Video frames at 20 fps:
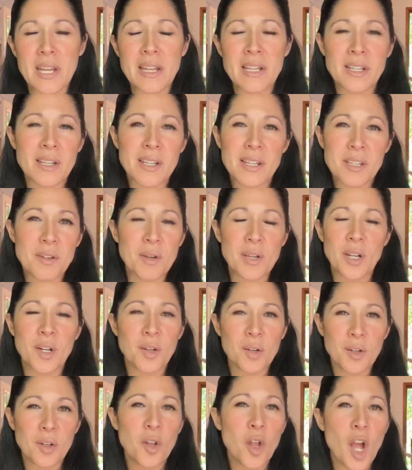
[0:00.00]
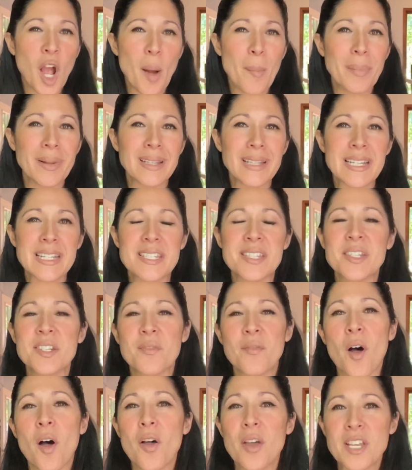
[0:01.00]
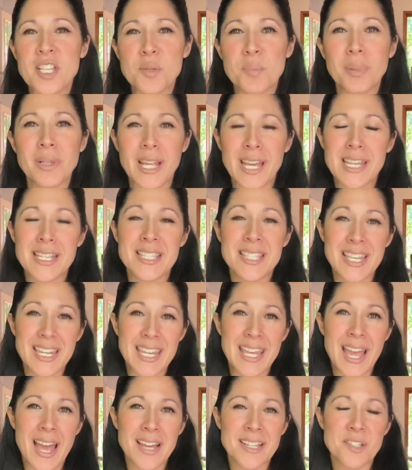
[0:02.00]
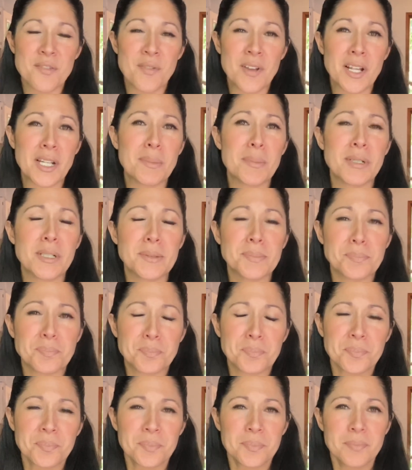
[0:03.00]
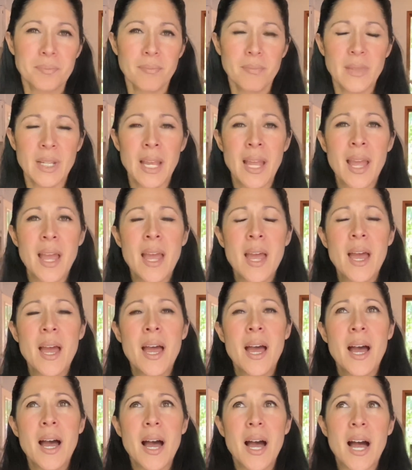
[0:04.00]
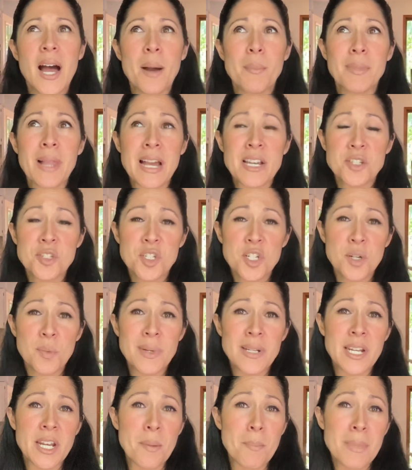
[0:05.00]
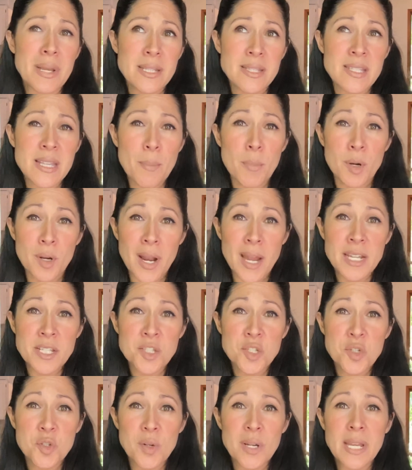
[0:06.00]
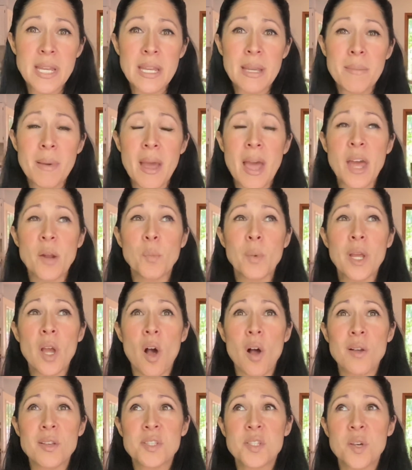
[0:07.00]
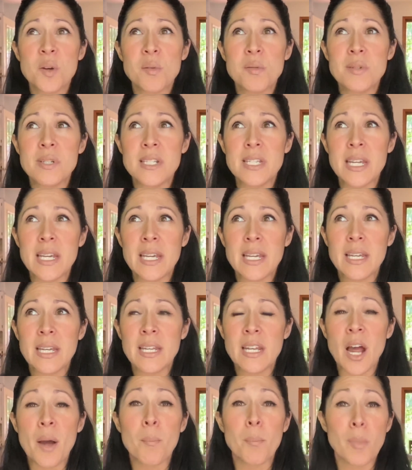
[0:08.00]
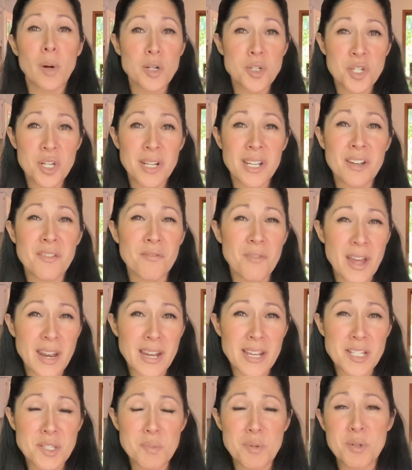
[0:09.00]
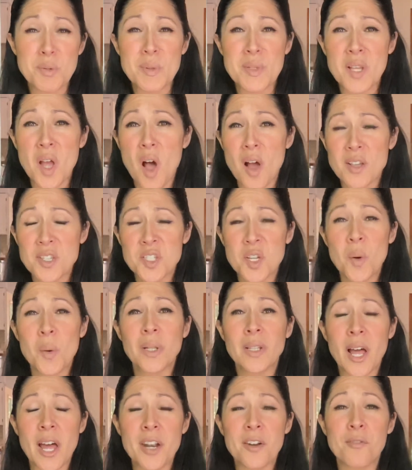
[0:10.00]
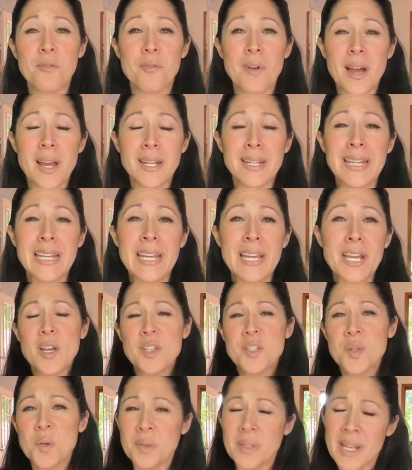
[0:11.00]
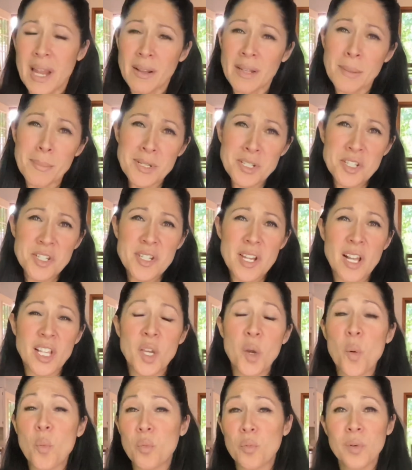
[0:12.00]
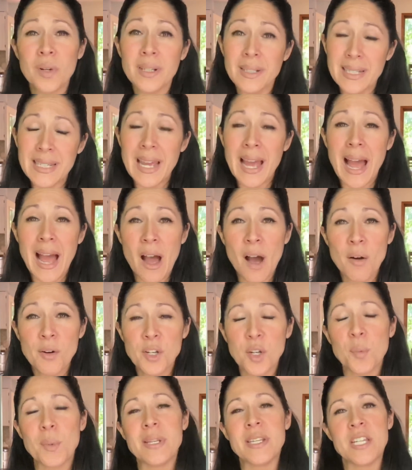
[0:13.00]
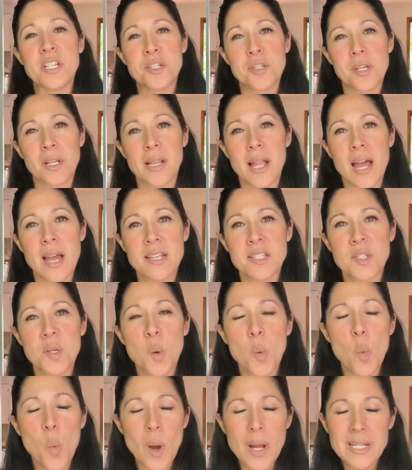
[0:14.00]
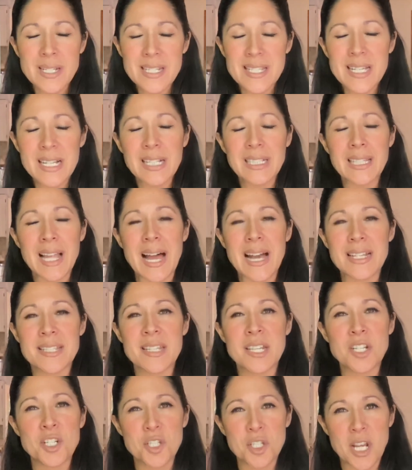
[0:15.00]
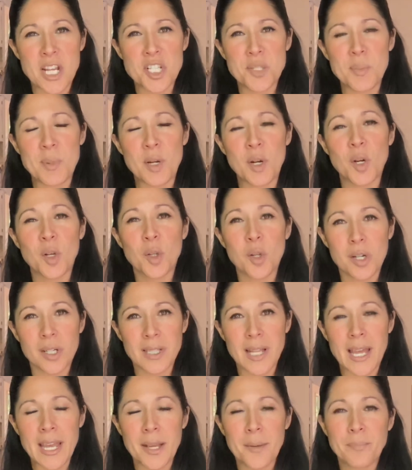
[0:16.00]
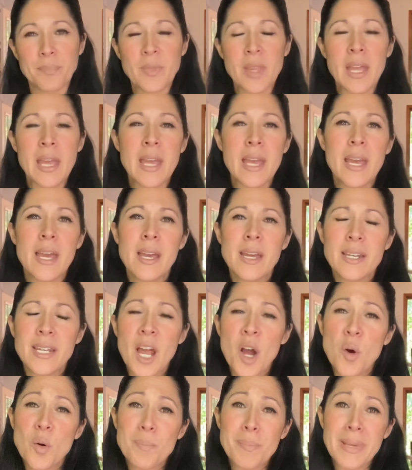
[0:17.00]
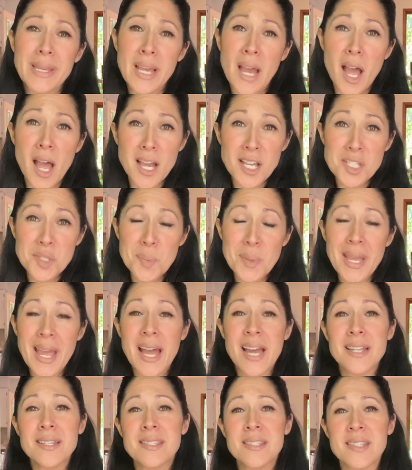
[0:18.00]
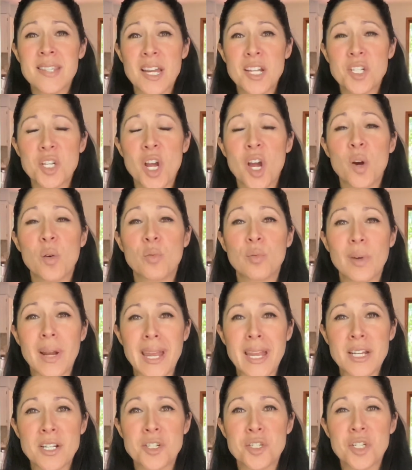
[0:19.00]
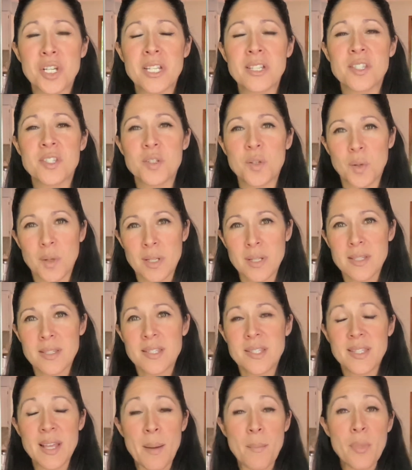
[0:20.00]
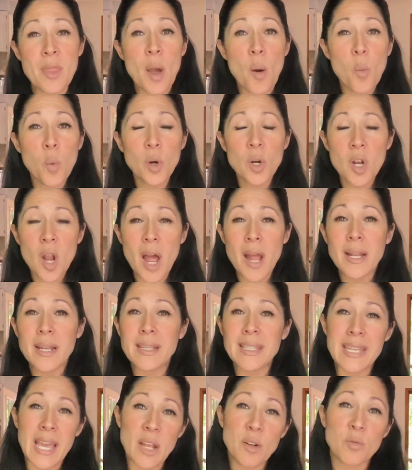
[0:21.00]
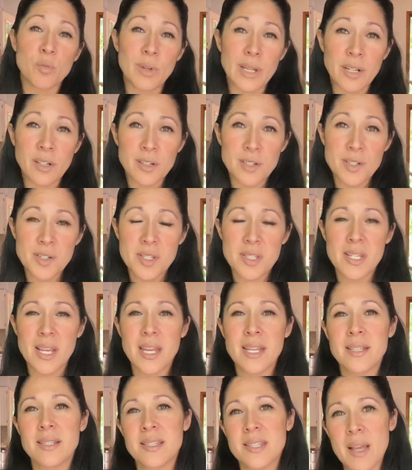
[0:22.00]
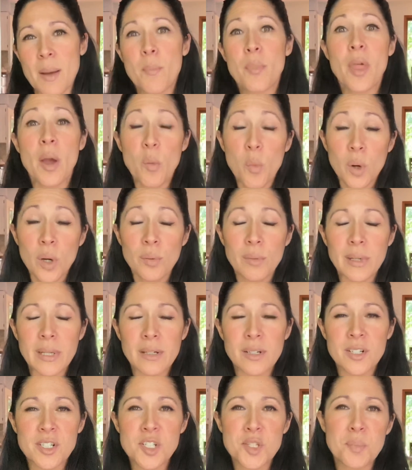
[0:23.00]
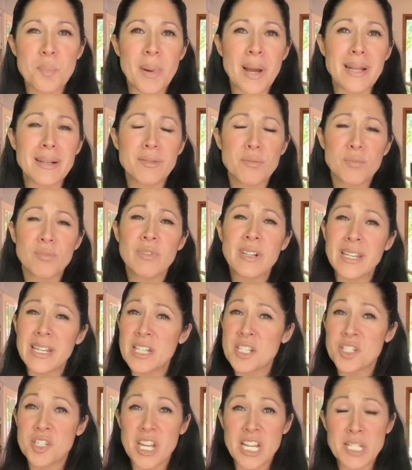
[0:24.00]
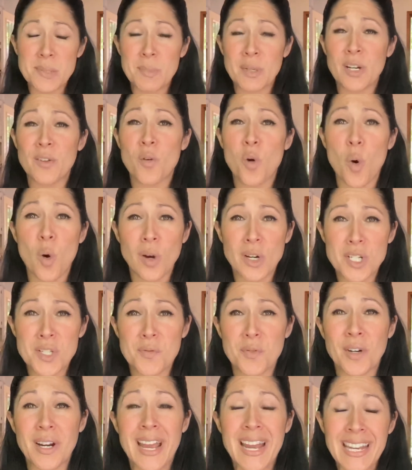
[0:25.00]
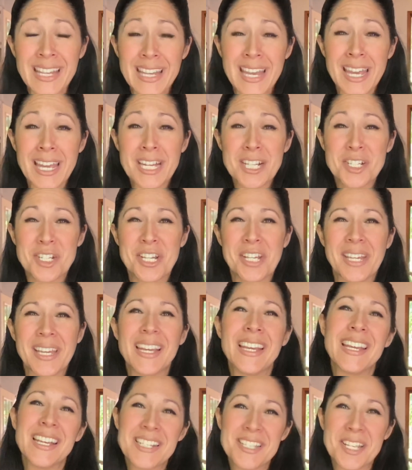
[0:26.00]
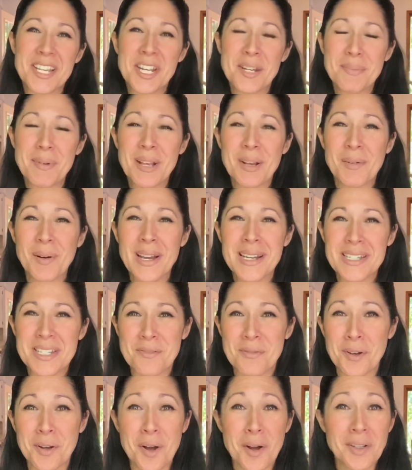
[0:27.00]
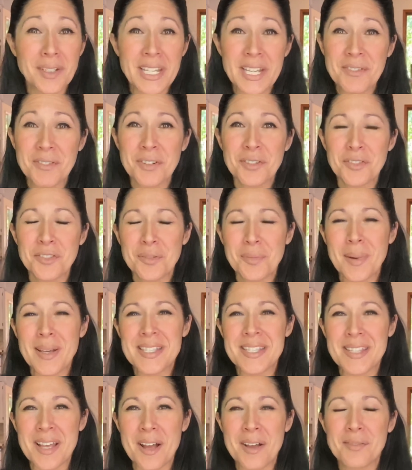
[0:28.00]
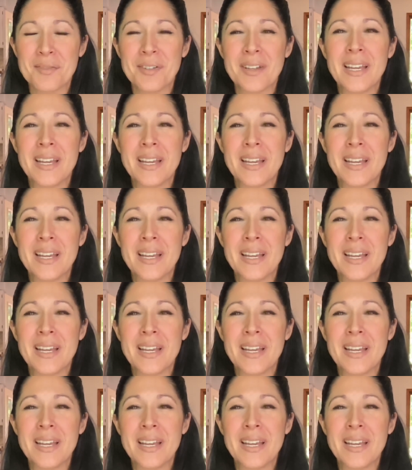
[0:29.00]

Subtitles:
and you can look up a list of all his plays that he has available. Last year we did A Midsummer Night's Dream, and we also did A Merchant in Venice, which was also a lot of fun. So now let me just tell you, really, how did we teach the class? What does a class in Shakespeare look like? Now, because we had such a range in students, some that were not yet readers and some that were readers, but reading Shakespeare, of course, for any age is going to be quite difficult, even for myself.